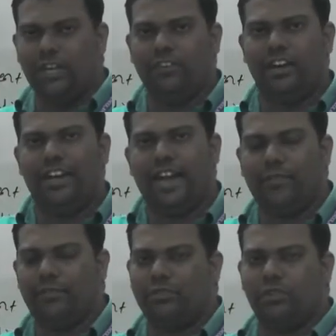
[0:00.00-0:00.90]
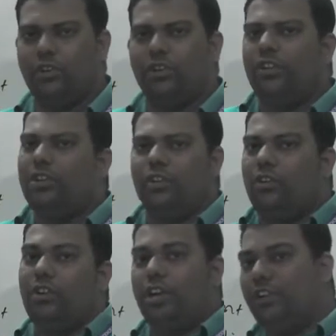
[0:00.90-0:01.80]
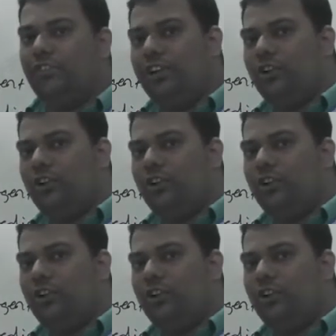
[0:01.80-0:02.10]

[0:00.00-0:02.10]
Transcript: it will react. So it will